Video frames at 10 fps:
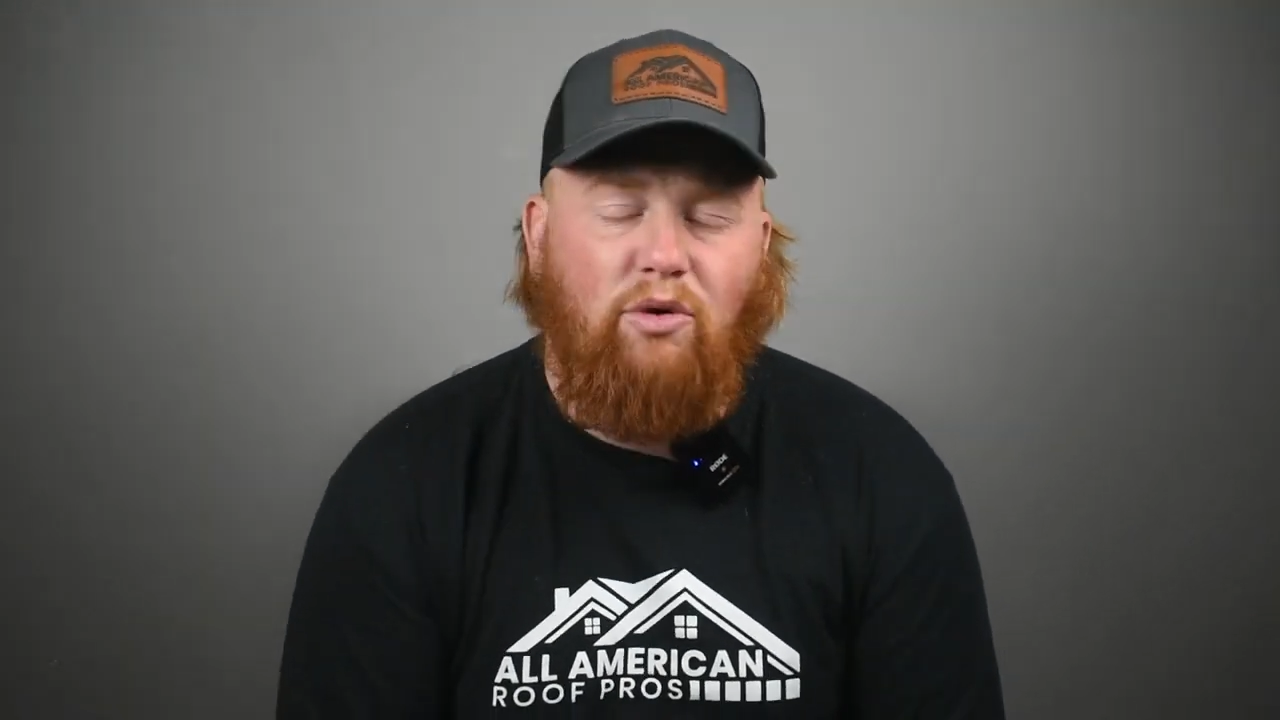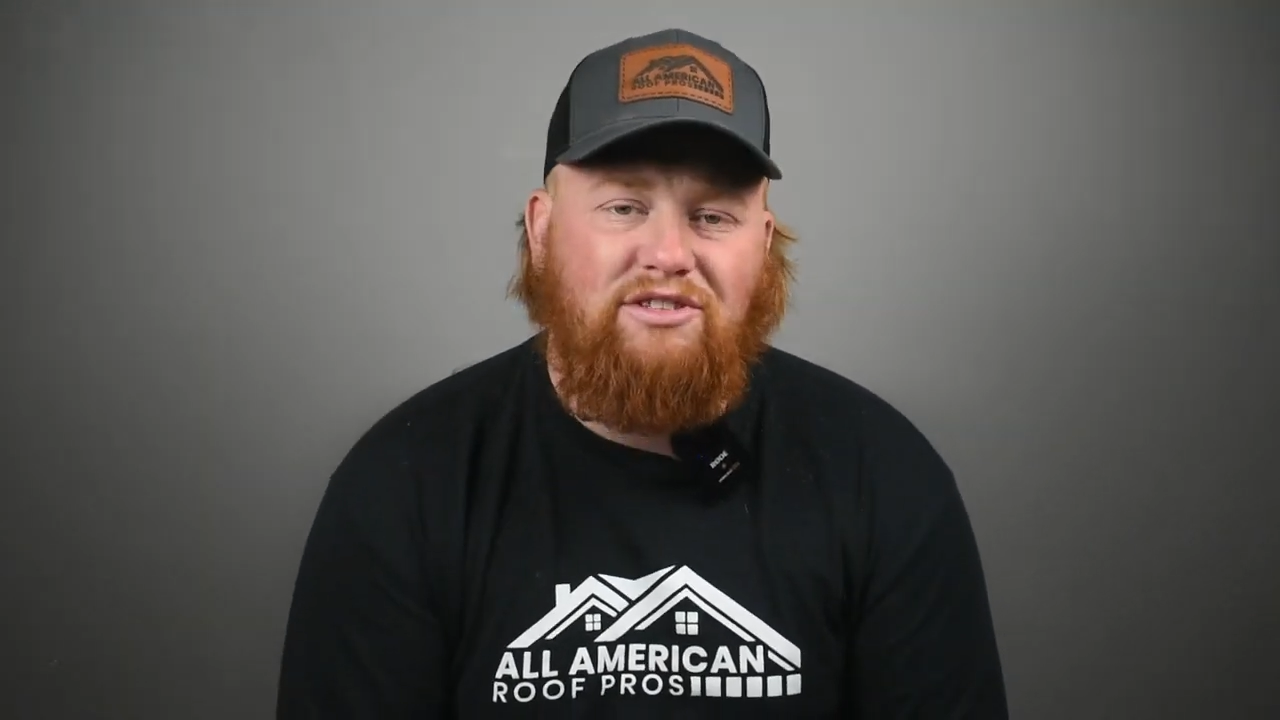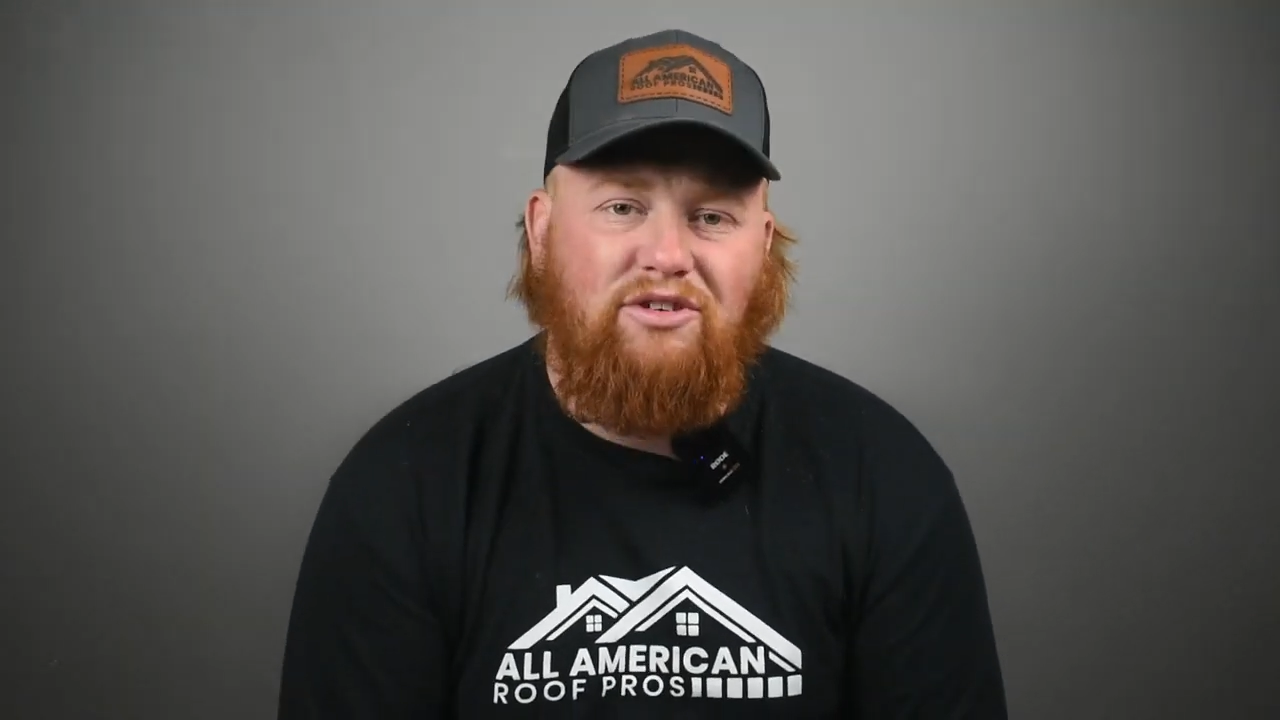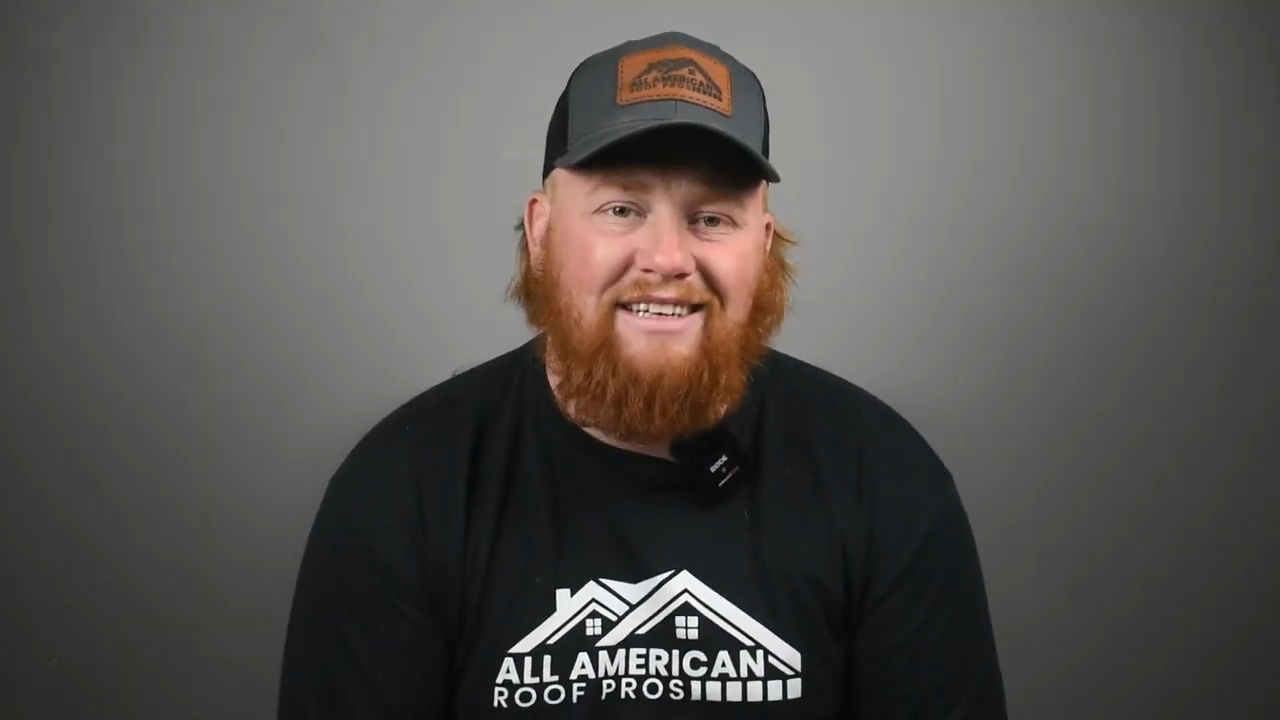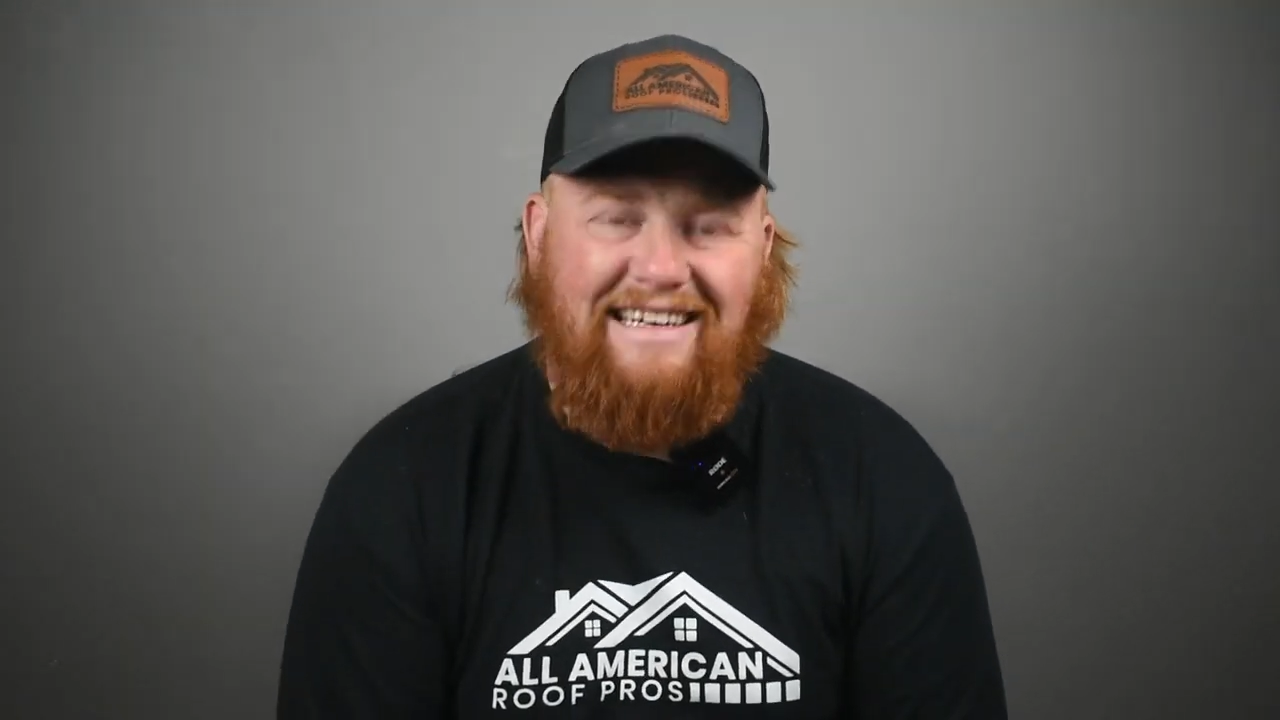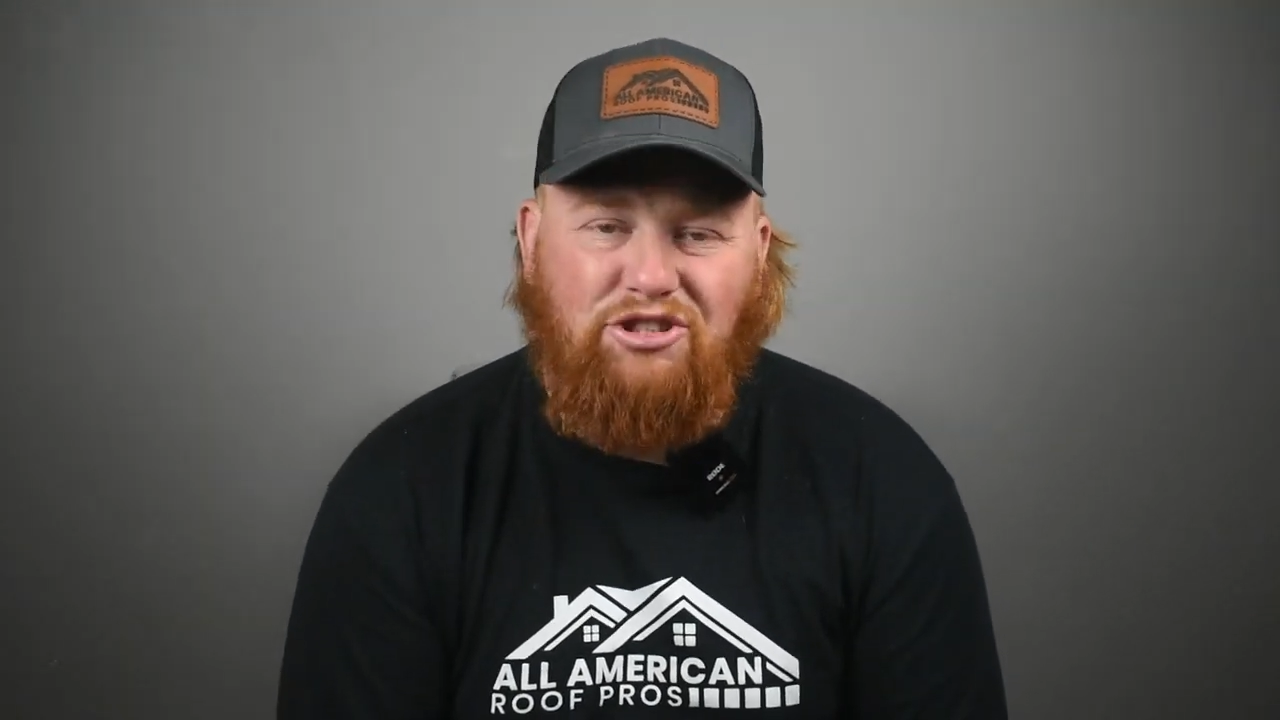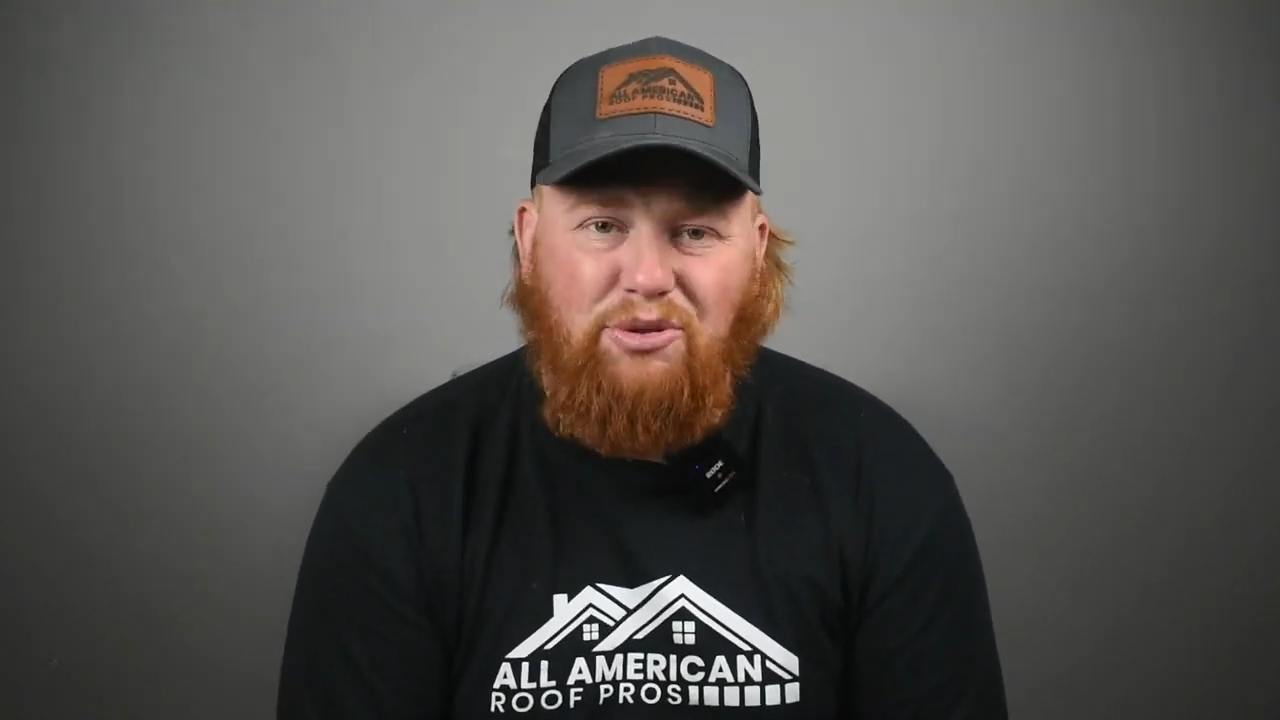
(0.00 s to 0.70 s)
going to cut